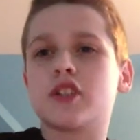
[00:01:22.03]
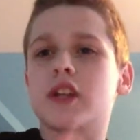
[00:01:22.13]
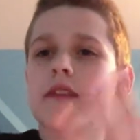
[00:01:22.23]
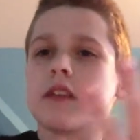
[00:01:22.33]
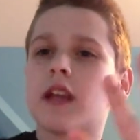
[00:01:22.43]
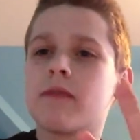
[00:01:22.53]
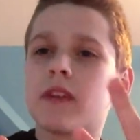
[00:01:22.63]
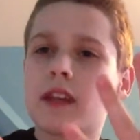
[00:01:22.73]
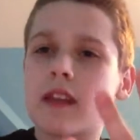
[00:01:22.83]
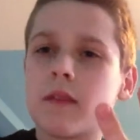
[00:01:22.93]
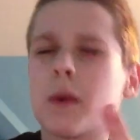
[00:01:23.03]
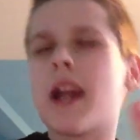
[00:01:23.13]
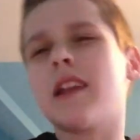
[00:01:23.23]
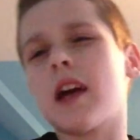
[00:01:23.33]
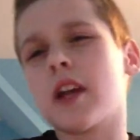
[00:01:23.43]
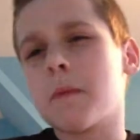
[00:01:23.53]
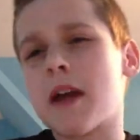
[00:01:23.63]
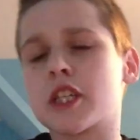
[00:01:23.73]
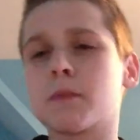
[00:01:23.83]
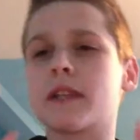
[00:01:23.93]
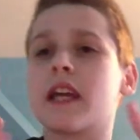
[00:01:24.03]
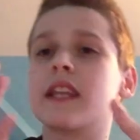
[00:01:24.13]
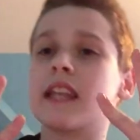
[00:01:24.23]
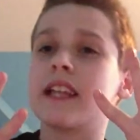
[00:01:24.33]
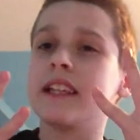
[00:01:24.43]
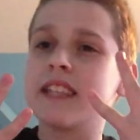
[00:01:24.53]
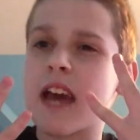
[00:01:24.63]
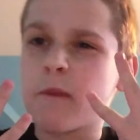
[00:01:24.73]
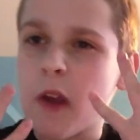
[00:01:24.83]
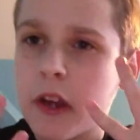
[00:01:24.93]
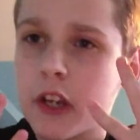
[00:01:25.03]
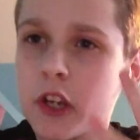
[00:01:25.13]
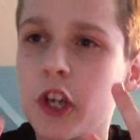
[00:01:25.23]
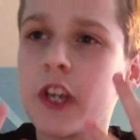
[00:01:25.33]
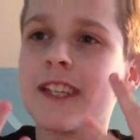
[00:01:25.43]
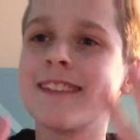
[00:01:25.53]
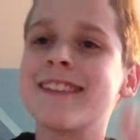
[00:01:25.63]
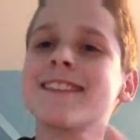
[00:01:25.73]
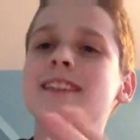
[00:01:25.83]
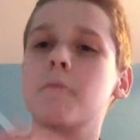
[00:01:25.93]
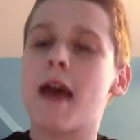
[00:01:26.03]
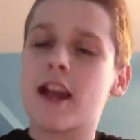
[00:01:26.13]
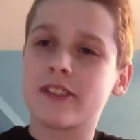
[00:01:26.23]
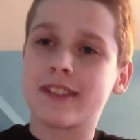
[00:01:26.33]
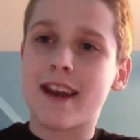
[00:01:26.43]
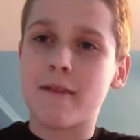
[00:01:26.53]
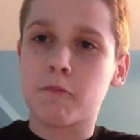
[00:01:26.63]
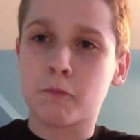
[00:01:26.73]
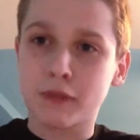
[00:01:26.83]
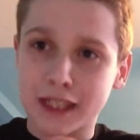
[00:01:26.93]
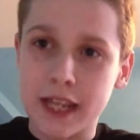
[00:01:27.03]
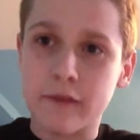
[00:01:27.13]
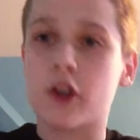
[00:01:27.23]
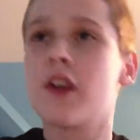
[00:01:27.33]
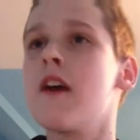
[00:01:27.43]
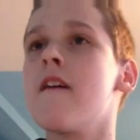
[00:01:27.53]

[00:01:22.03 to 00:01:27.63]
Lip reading: You're going to have to, well, not a lot of good matches, but like at least have very good, consistent matches that deliver